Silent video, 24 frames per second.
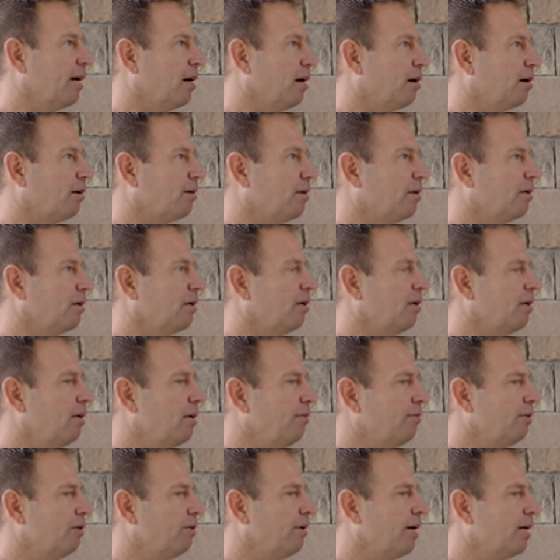are. Yeah.
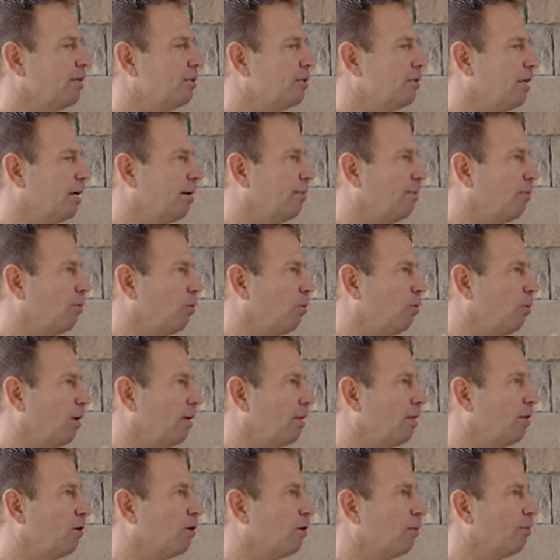If you ask them
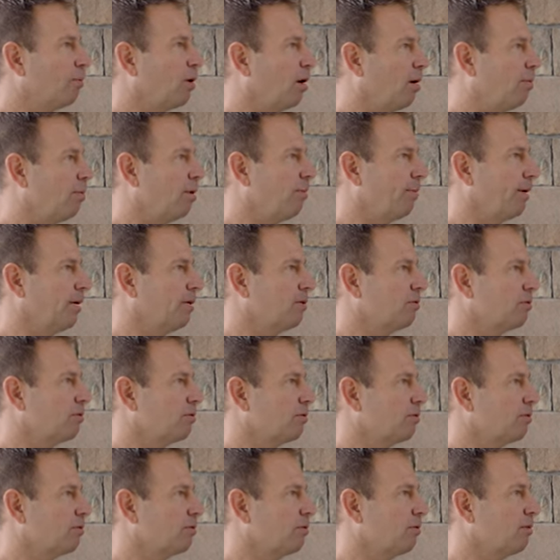what their problem is,
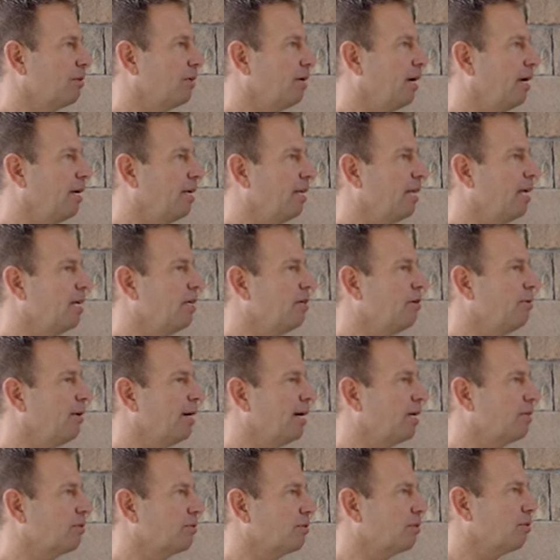and then you
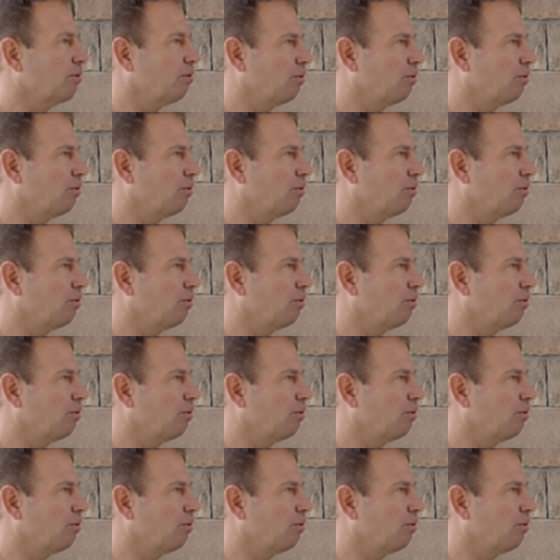ask